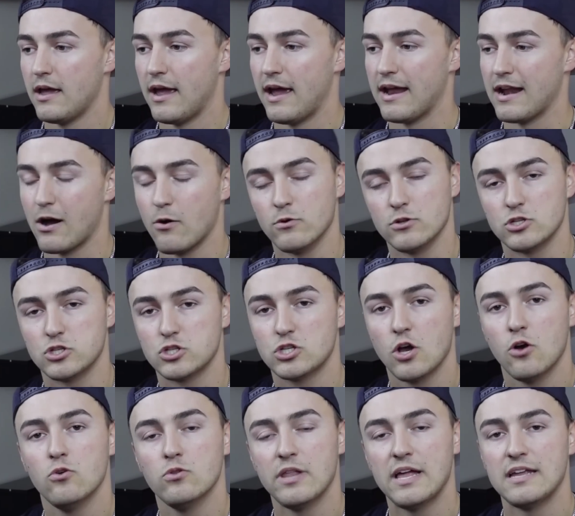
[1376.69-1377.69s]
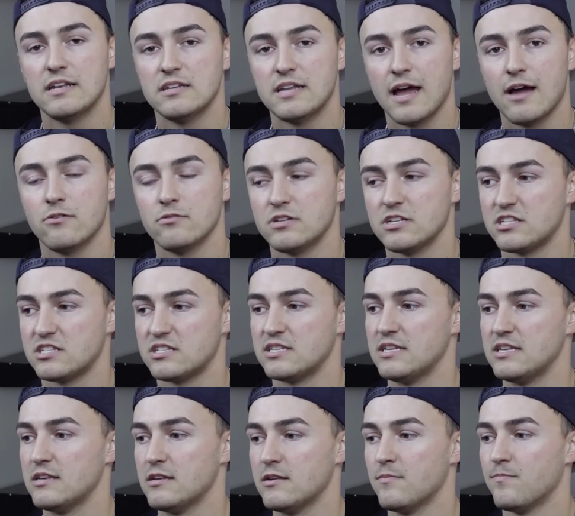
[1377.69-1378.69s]
and I was so let down to
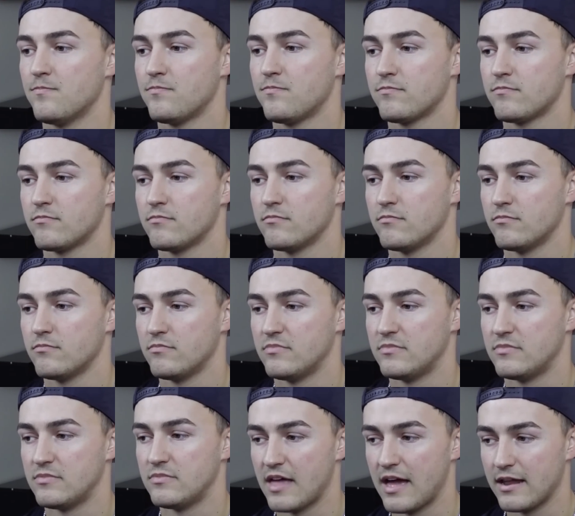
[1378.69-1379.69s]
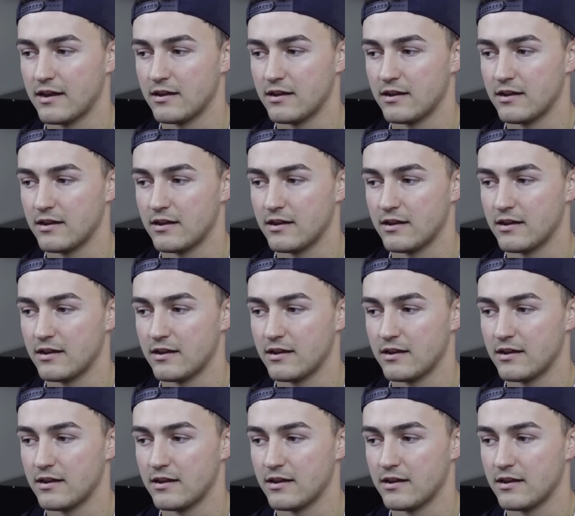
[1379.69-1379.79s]
see that